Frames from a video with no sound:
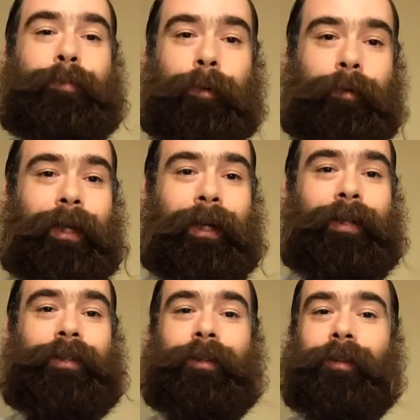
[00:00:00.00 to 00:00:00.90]
Bow
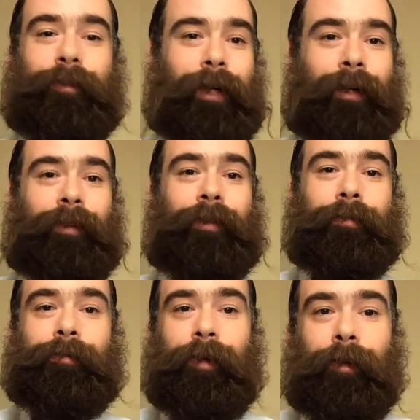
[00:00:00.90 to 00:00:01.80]
ties are great, they're
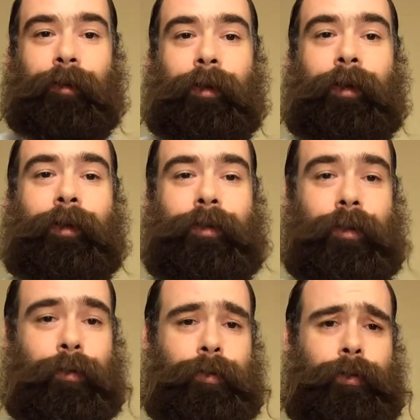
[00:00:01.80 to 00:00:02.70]
fun, and it's
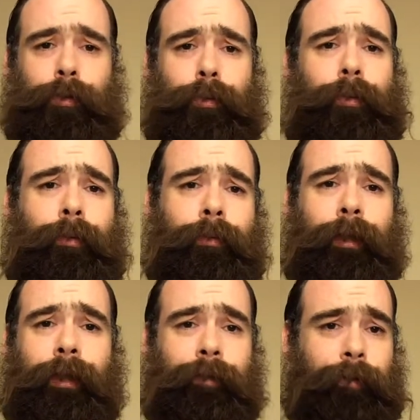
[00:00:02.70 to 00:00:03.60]
also
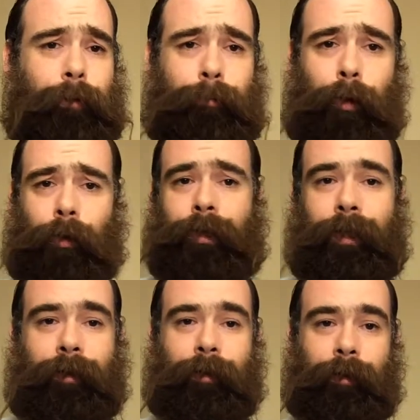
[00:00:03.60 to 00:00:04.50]
like if you're
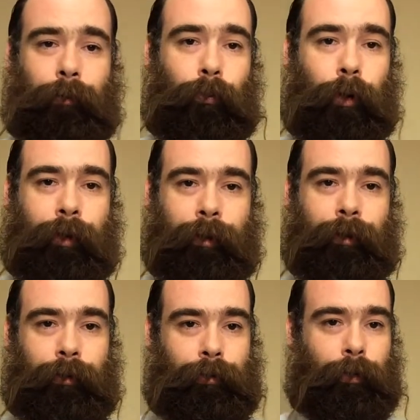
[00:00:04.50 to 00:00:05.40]
bartending and
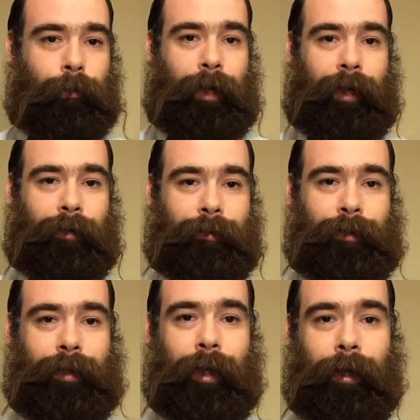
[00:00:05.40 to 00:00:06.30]
working, you don't have a
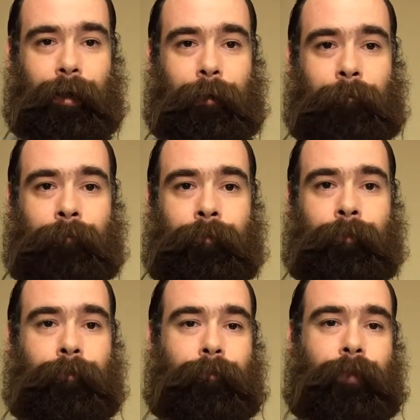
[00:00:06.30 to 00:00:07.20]
tie
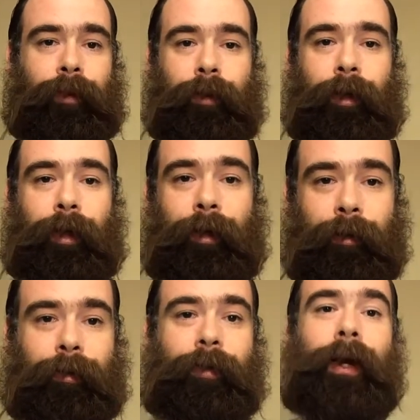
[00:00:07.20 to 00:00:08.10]

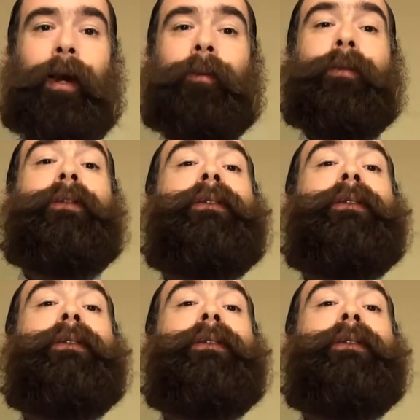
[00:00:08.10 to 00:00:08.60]
hanging down.